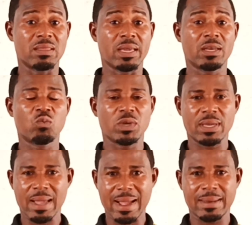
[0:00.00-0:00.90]
And
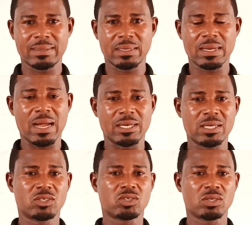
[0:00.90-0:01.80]
then we added
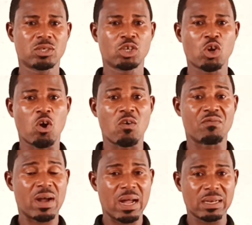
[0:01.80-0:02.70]
addition
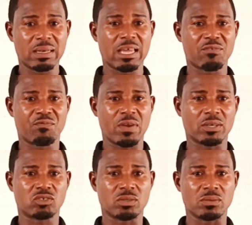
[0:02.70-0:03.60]
of unlike
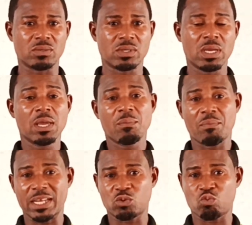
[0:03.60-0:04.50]
fractions,
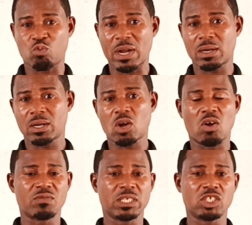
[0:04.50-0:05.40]
but
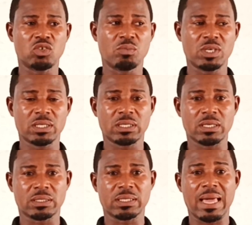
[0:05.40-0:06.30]
one of the
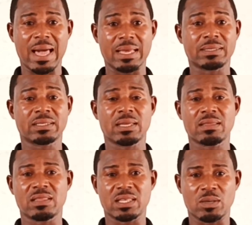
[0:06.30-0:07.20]
denominators
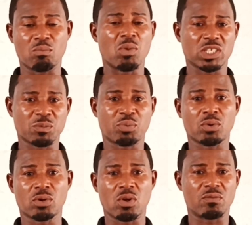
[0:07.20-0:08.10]
as the
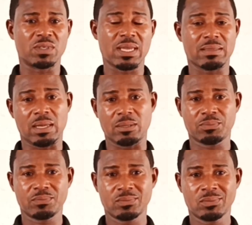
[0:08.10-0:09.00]
multiple of the
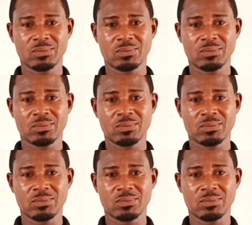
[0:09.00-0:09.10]
other.